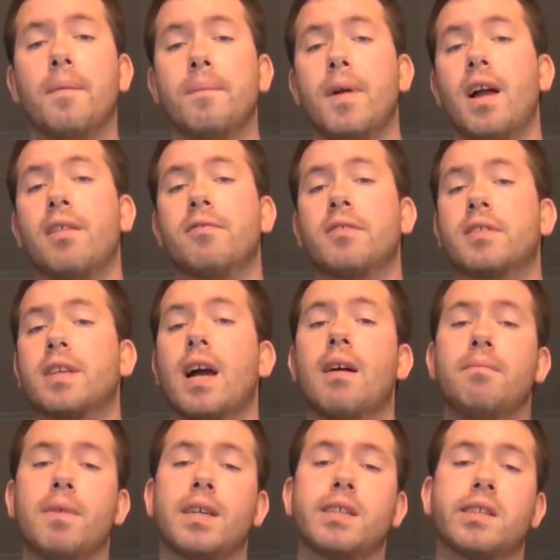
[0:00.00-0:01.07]
Every time
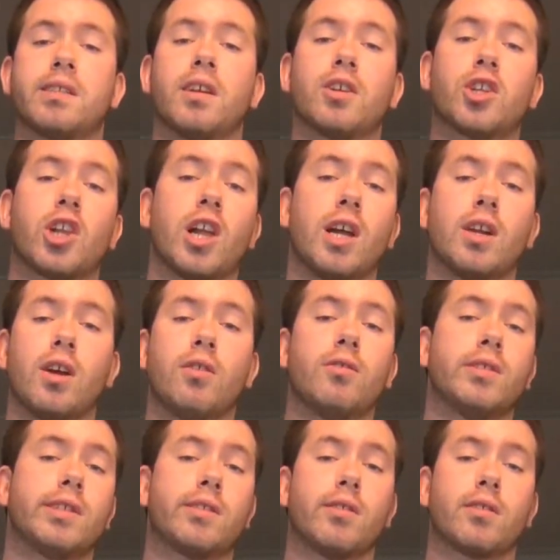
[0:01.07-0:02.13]
my snake shed, I
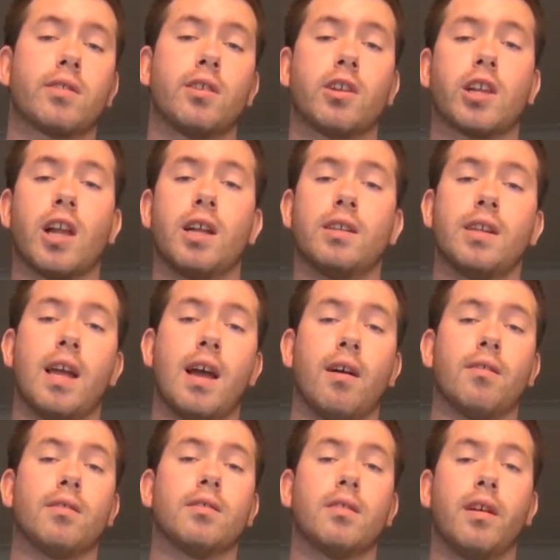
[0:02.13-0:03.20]
always took the shedding
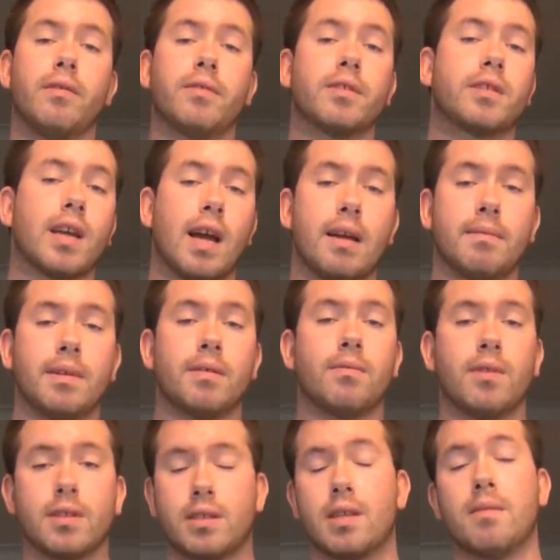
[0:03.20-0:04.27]
out. Every time it
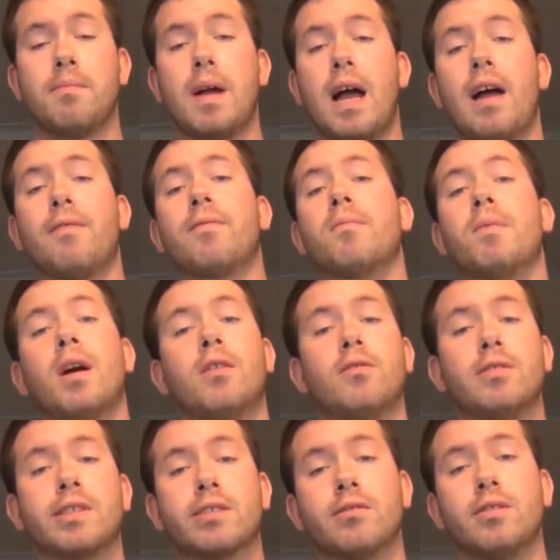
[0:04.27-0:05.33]
went to the bathroom, I
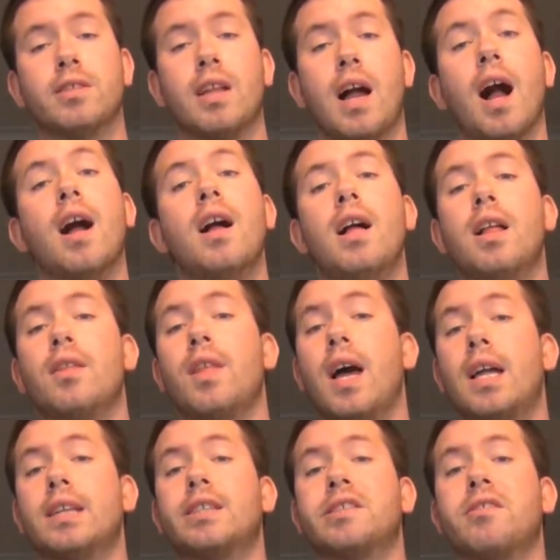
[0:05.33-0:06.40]
always cleaned that. That
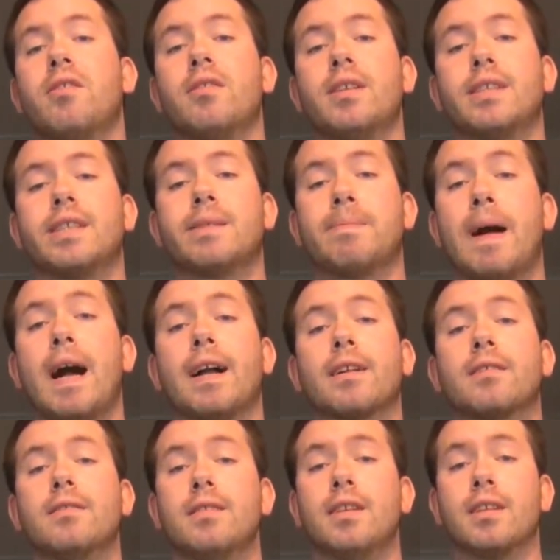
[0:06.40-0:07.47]
is known as spot
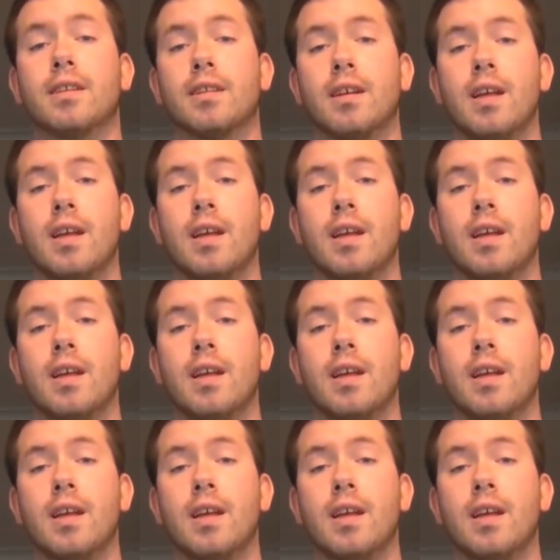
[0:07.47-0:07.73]
cleaning.